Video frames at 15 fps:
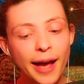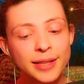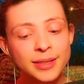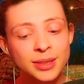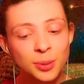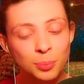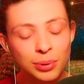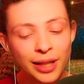
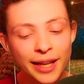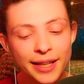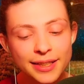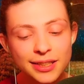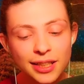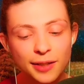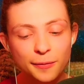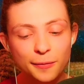As a
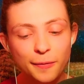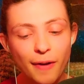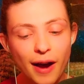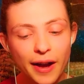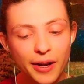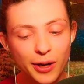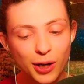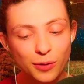blazing
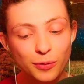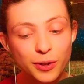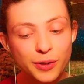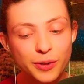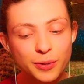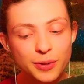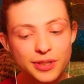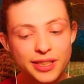fire
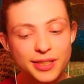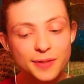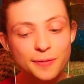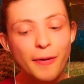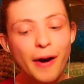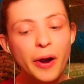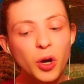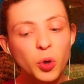reduces
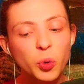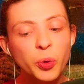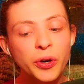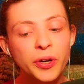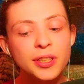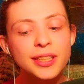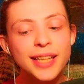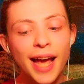
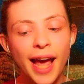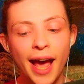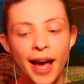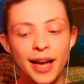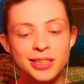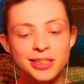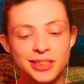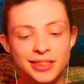firewood to
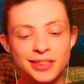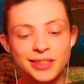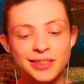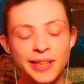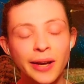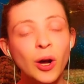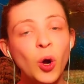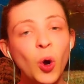
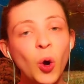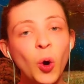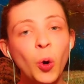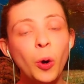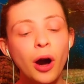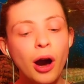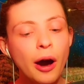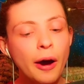ashes,
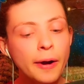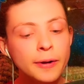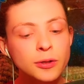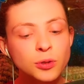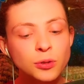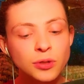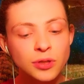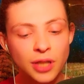O
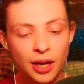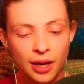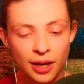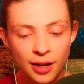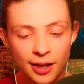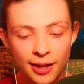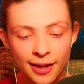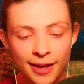
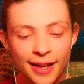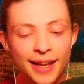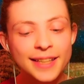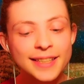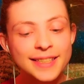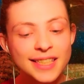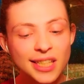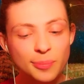Arjuna,
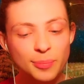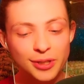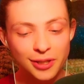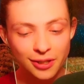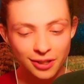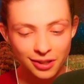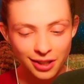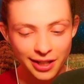
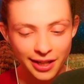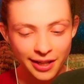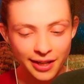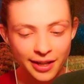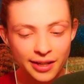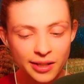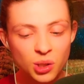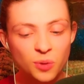similarly,
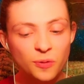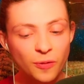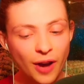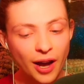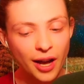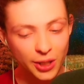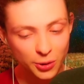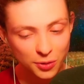the
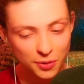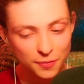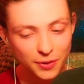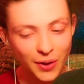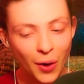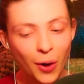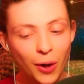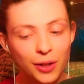fire
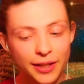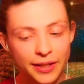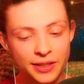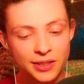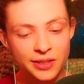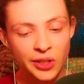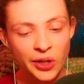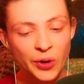of
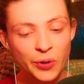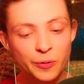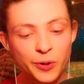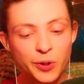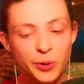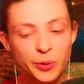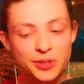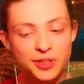knowledge
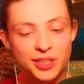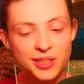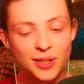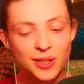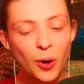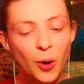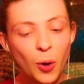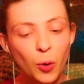
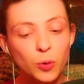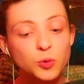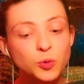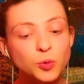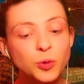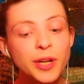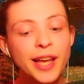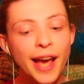reduces all
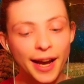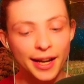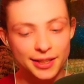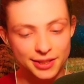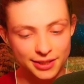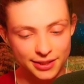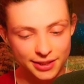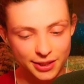
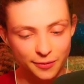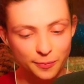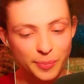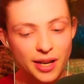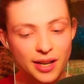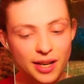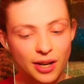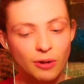reactions of
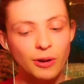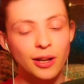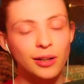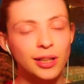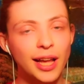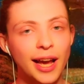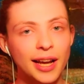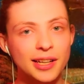
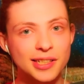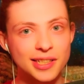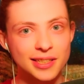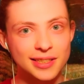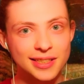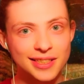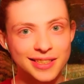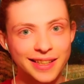material
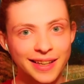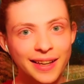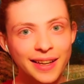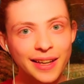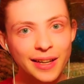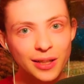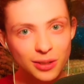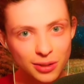actions
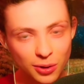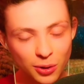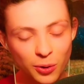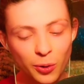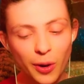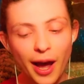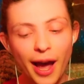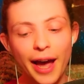
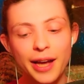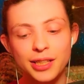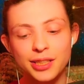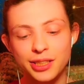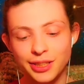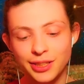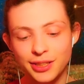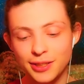to
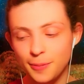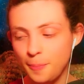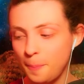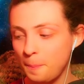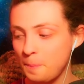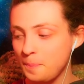ashes.